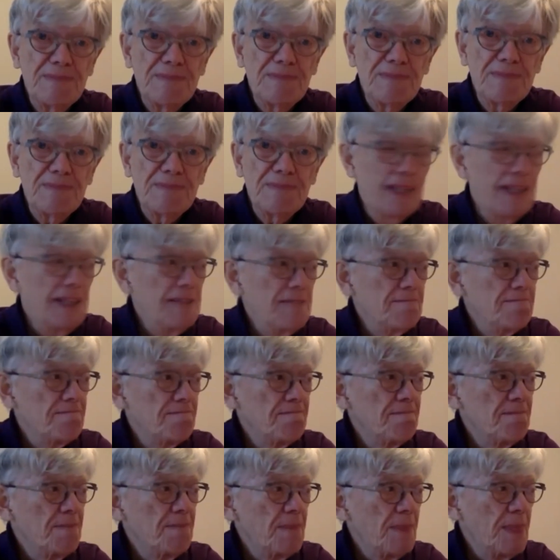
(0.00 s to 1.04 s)
Okay.
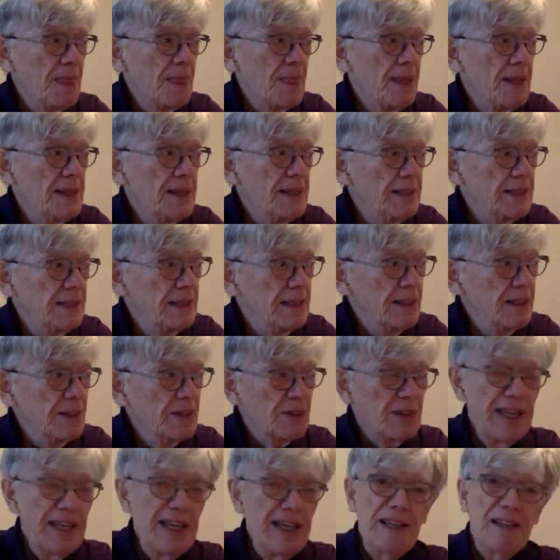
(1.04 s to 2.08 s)

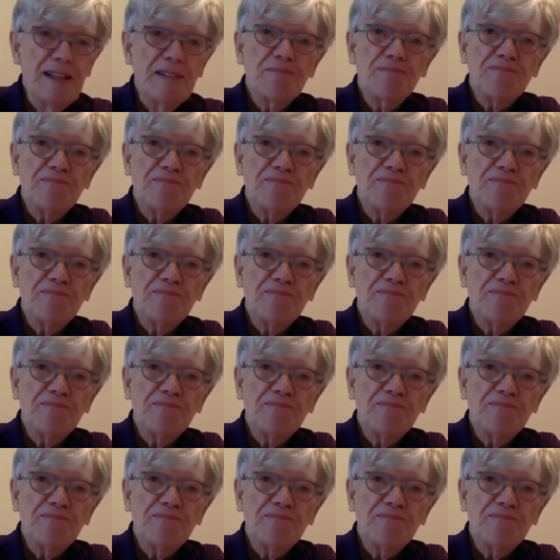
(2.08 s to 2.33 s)
Okay.